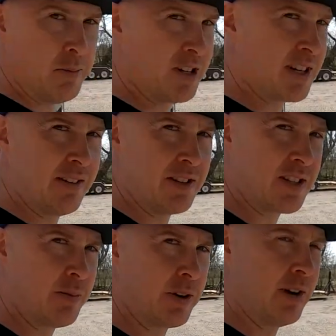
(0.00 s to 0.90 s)
I miss having
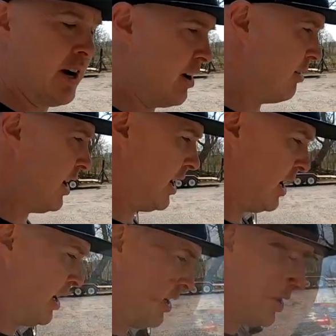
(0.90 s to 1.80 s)
something on air ride.
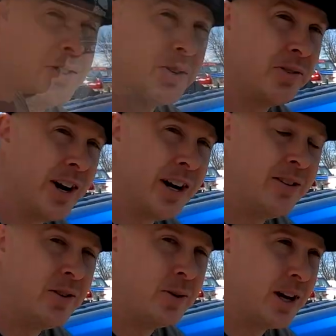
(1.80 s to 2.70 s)
So for
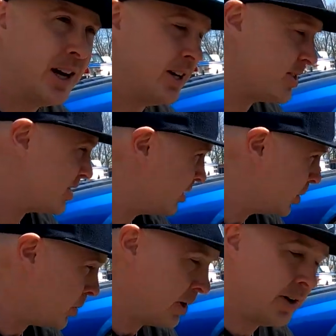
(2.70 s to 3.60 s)
any of you guys that
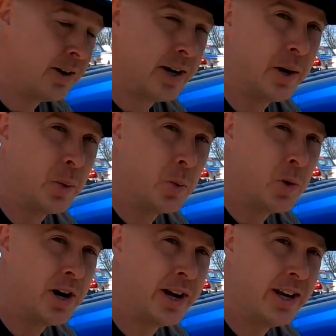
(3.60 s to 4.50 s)
are wondering,
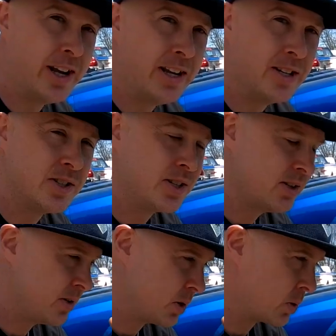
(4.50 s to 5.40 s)
what
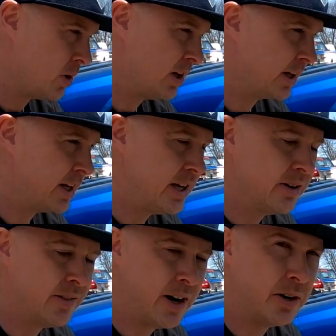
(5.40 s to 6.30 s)
is the quality
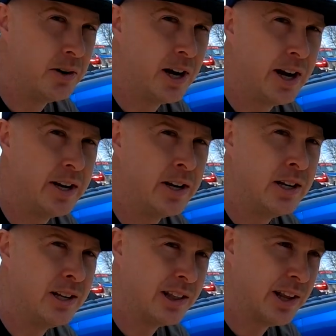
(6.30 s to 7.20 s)
of air ride
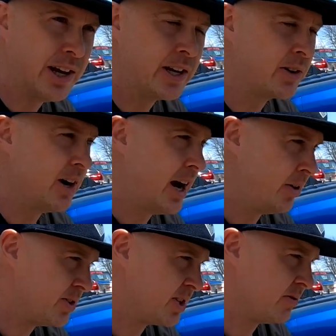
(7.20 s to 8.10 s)
like, or
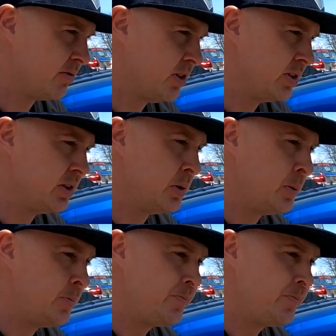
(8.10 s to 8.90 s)
how does it feel?